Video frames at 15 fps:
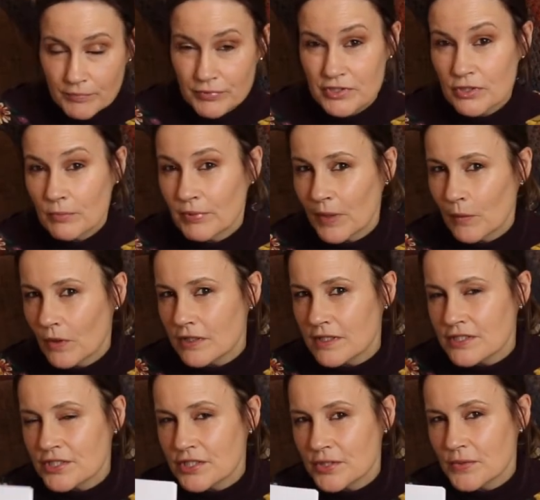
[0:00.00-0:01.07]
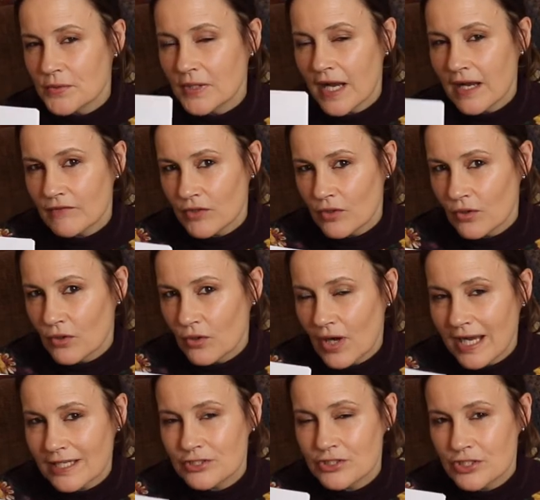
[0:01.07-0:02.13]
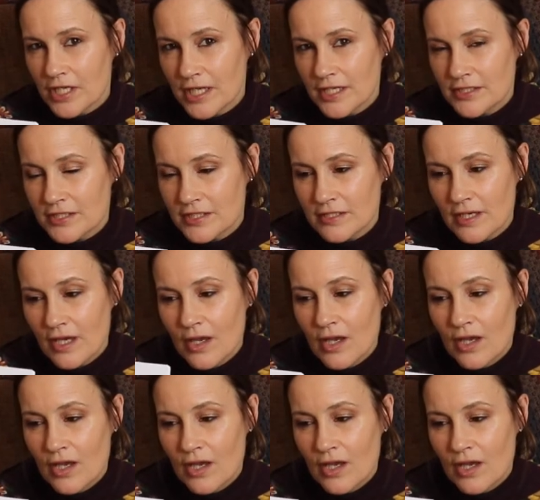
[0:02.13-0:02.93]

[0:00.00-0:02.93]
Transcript: So, but I wanted to have a go at changing